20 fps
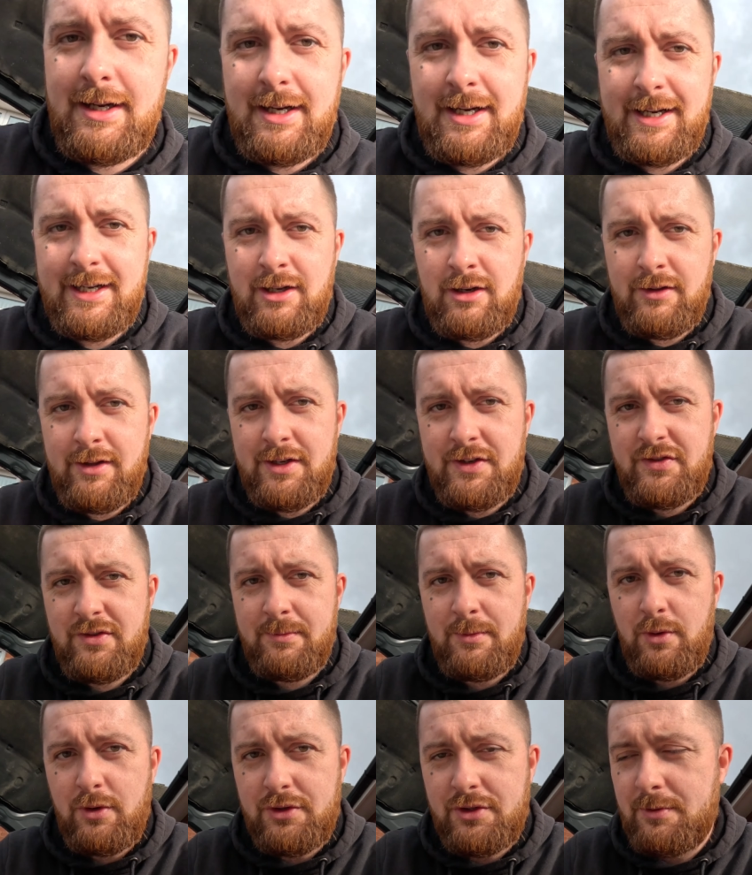I got this
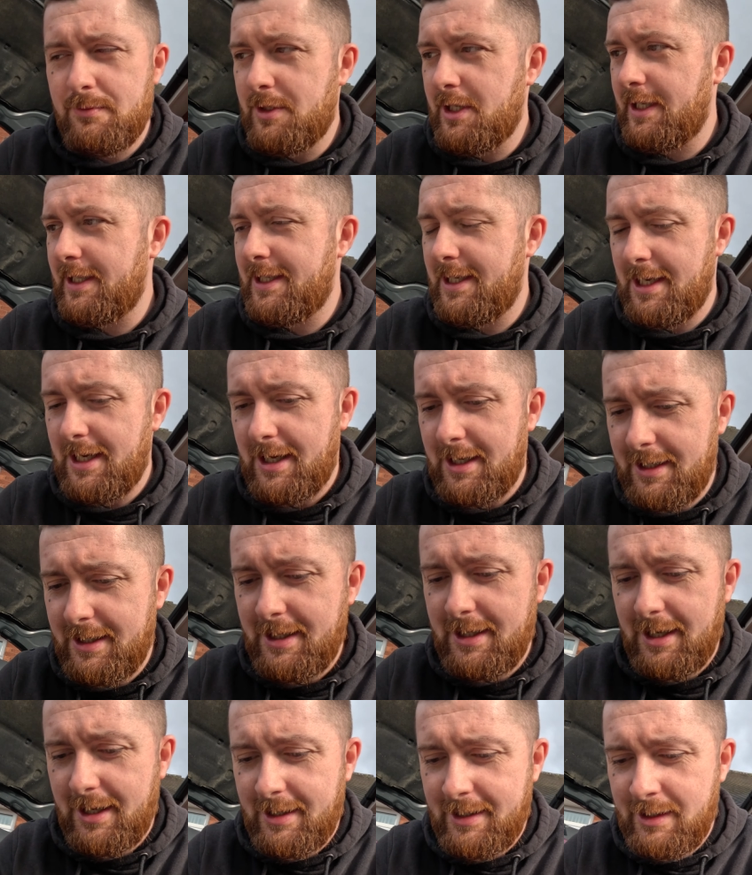from Awesome GTI,
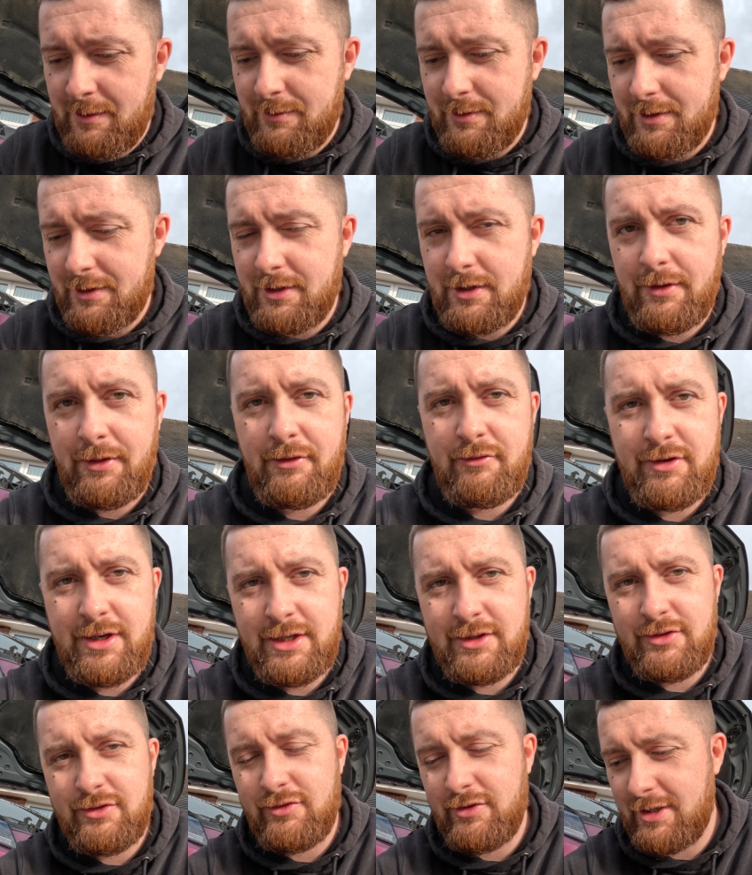and it was
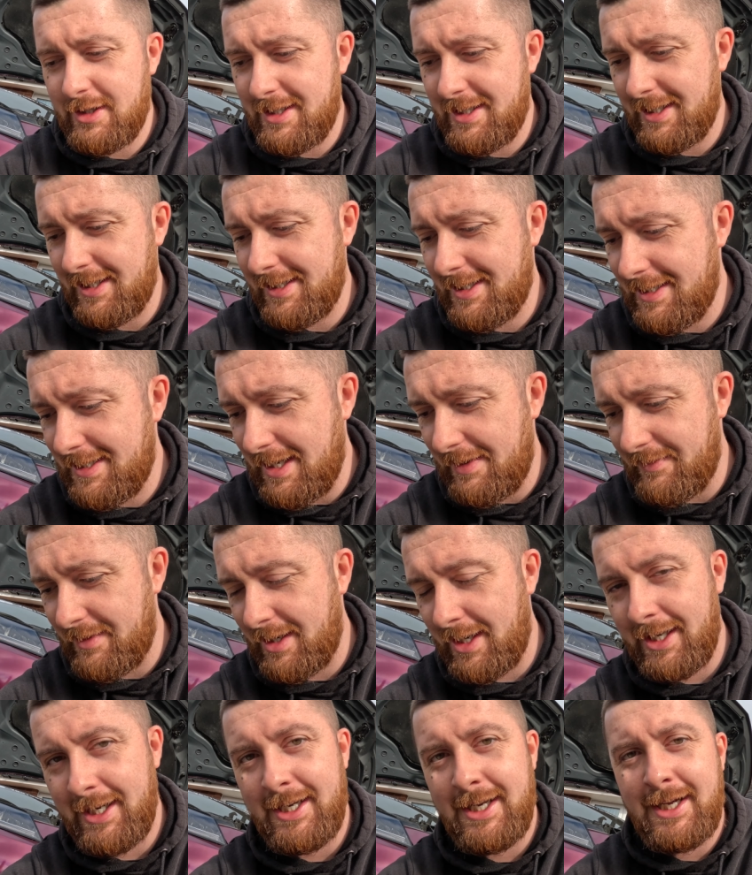
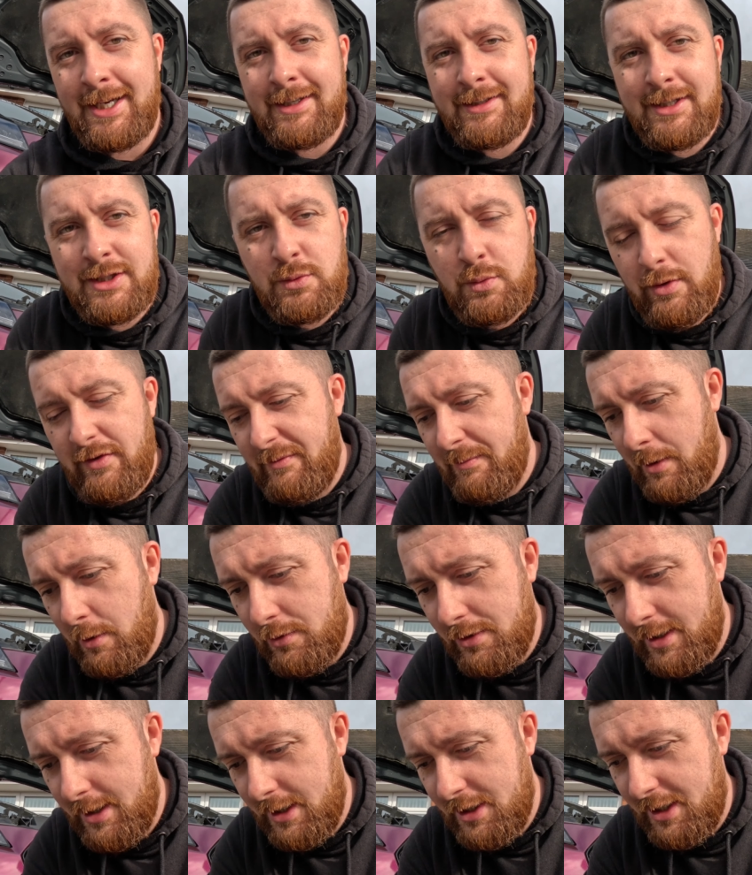£367.99, that's with
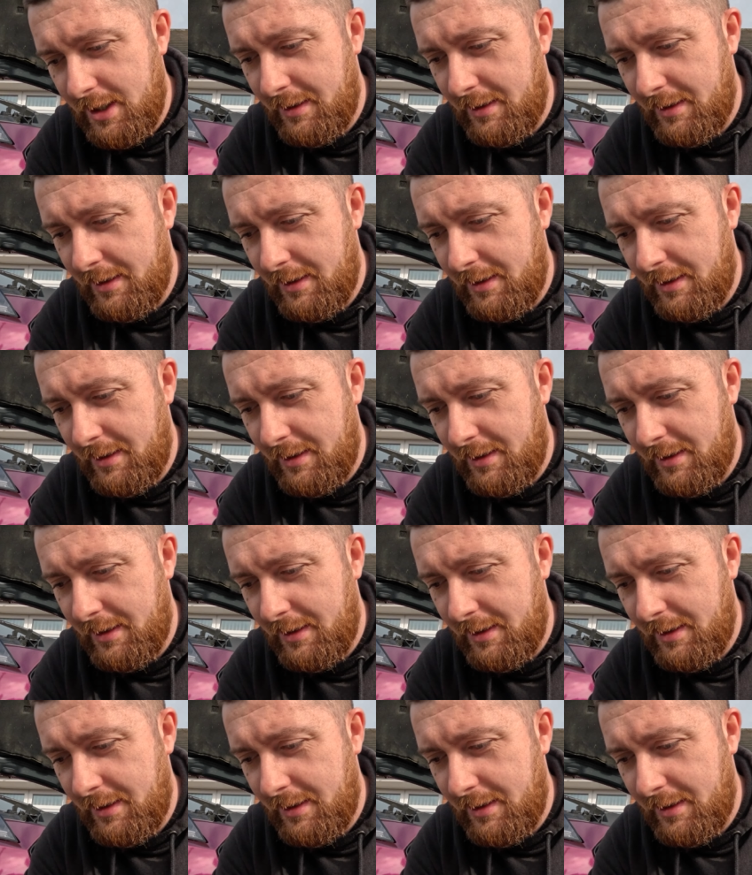postage